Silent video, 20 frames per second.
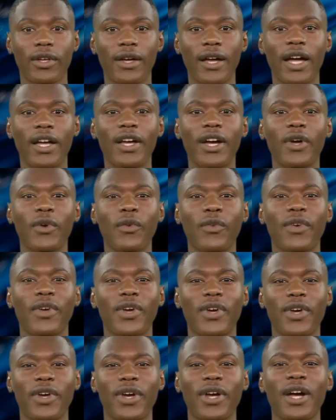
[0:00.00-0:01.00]
Hello,
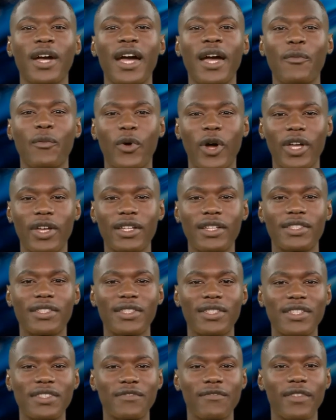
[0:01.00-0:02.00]
and welcome
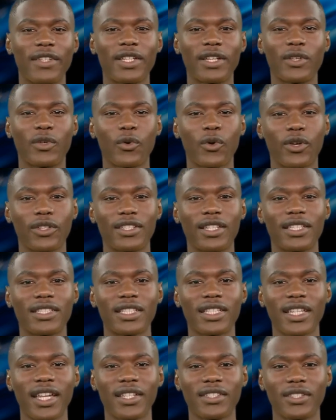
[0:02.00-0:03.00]
to this video on data
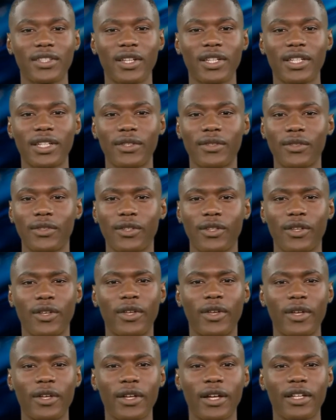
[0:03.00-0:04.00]
cataloging.
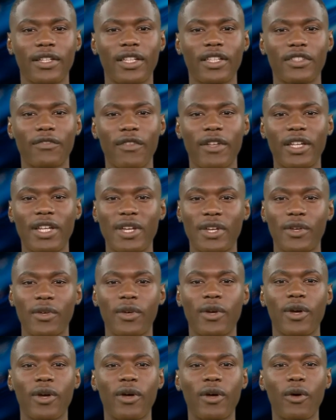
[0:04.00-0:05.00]
In this video,
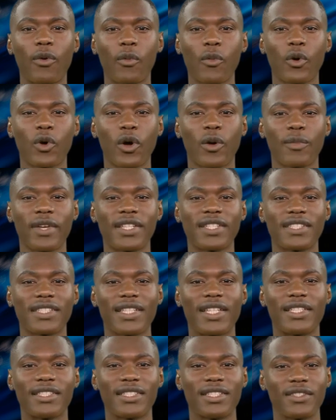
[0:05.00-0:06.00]
we will be
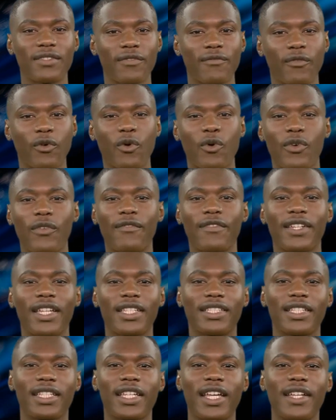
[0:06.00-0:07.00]
discussing the role of
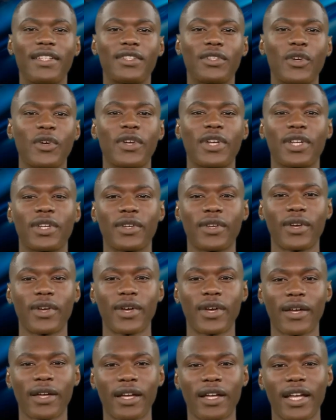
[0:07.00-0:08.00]
data cataloging
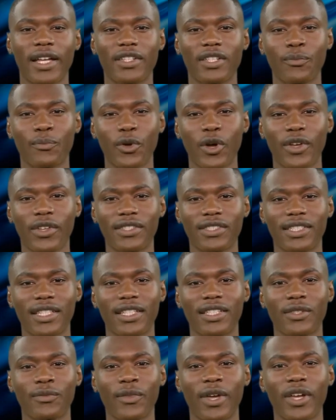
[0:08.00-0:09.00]
in enterprise
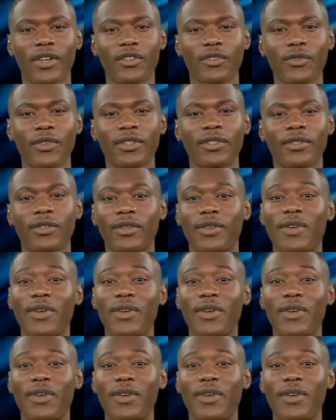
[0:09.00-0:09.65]
data management.